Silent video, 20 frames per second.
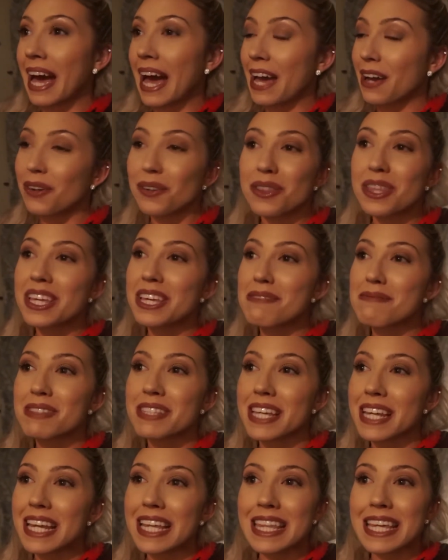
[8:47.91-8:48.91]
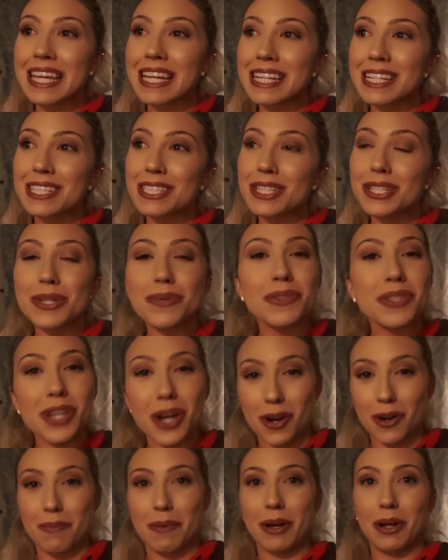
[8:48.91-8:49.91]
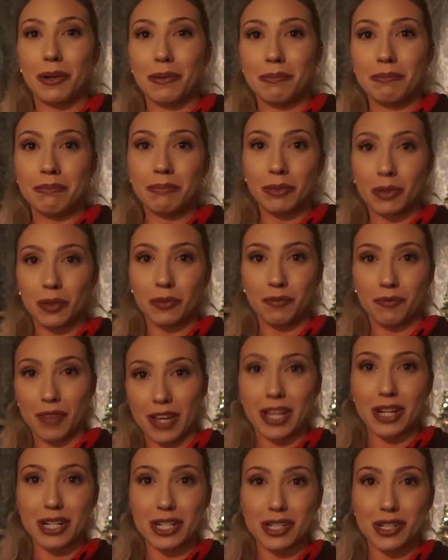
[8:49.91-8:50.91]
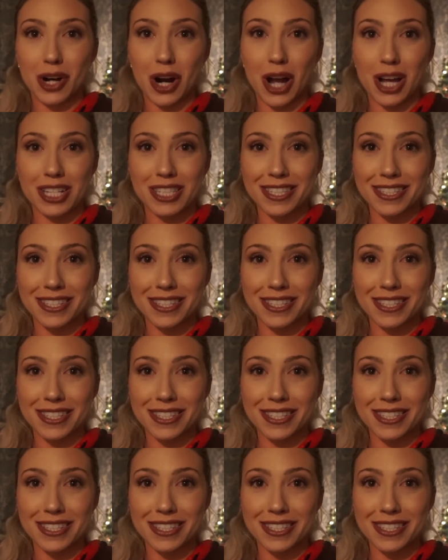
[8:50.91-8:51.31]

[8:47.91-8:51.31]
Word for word: I don't think it was anything to do with Taco Bell. Fingers crossed.